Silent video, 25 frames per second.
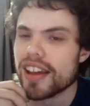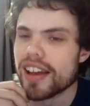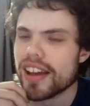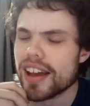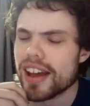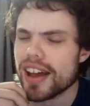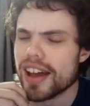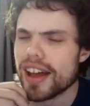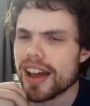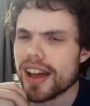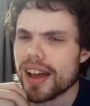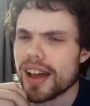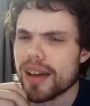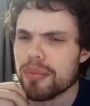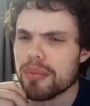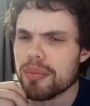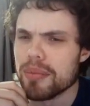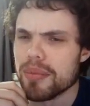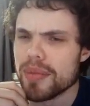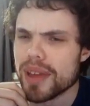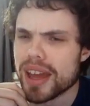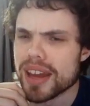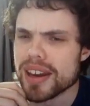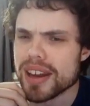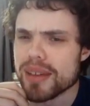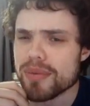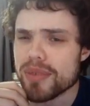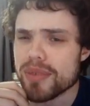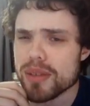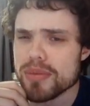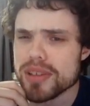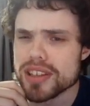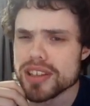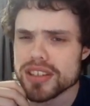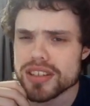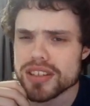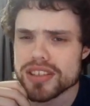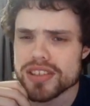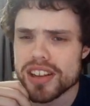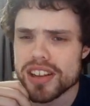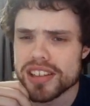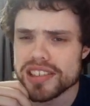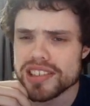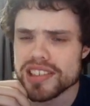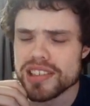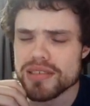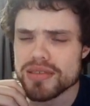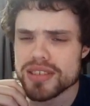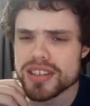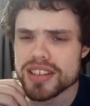And Amphibious Assault
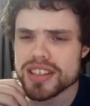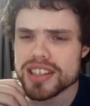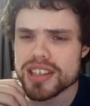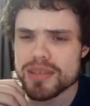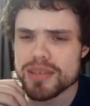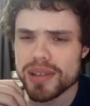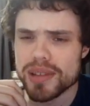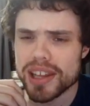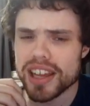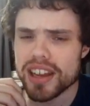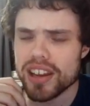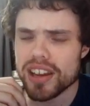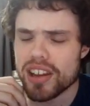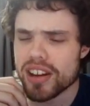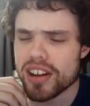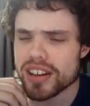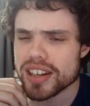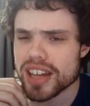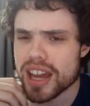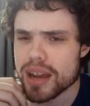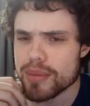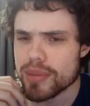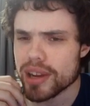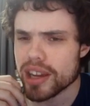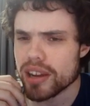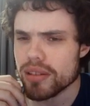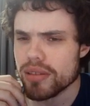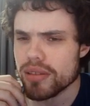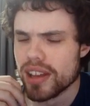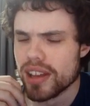used to see play a long time ago.